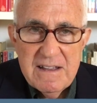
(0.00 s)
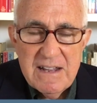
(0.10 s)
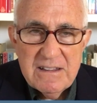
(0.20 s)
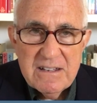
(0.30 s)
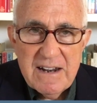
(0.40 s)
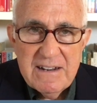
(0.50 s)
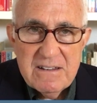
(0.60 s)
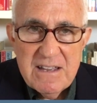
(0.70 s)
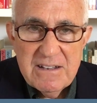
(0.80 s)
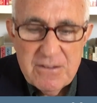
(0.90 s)
in the
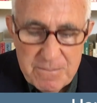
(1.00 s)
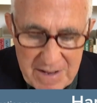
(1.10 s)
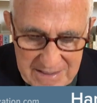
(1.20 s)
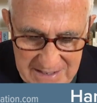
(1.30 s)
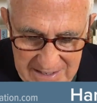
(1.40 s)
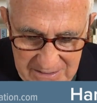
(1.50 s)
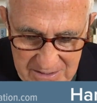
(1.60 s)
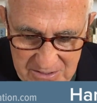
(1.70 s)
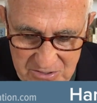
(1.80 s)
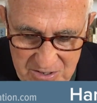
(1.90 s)
United Kingdom by the end
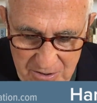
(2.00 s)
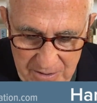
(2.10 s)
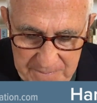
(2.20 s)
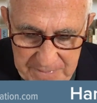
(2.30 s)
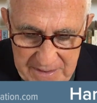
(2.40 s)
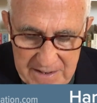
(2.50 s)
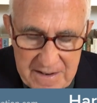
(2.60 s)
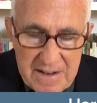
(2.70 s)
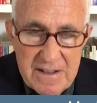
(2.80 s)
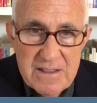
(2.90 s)
of this year.
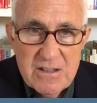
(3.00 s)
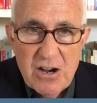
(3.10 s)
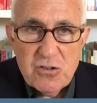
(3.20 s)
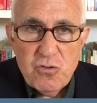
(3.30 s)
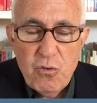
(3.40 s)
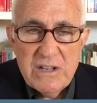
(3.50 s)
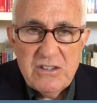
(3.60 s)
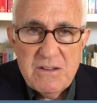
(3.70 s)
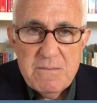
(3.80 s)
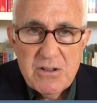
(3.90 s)
There are
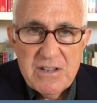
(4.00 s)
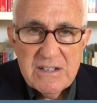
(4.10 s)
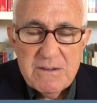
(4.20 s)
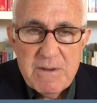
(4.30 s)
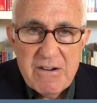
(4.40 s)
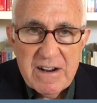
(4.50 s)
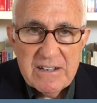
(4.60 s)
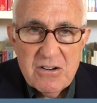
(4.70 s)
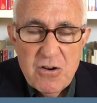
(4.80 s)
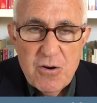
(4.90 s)
20 million
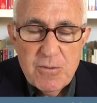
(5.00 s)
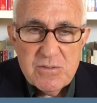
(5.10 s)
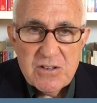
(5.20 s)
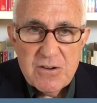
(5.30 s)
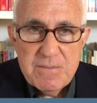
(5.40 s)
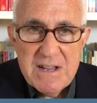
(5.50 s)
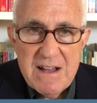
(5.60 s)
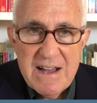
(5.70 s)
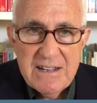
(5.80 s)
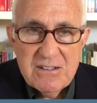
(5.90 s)
American homes that are
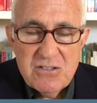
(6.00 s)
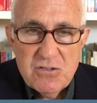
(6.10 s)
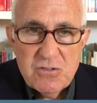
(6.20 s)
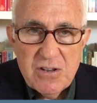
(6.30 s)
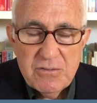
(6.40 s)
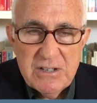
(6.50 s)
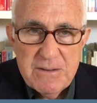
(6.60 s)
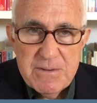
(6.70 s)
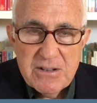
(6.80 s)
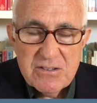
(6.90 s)
behind in utility
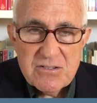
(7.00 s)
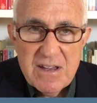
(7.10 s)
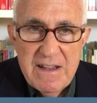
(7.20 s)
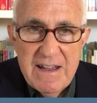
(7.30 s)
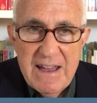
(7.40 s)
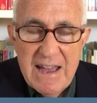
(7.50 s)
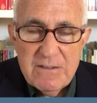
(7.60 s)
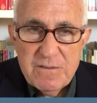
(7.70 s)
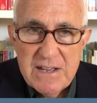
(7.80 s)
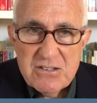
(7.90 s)
bills
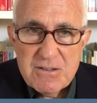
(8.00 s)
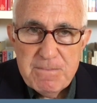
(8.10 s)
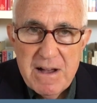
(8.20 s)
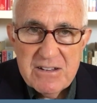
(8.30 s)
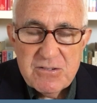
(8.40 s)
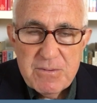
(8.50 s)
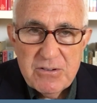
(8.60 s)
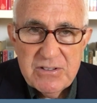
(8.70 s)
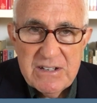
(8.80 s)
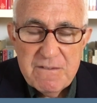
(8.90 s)
and face the
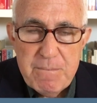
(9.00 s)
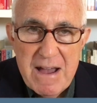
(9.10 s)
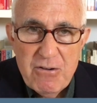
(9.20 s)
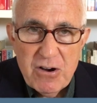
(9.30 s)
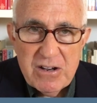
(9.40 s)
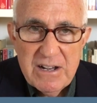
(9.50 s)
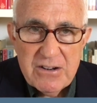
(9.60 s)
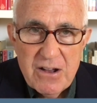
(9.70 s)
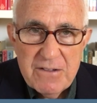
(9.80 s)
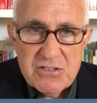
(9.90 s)
possibility of power
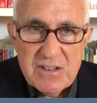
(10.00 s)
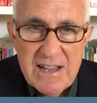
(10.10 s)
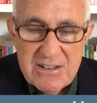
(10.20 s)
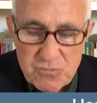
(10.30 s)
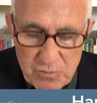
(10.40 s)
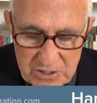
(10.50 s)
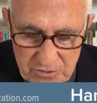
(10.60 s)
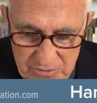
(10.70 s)
cutoffs as winter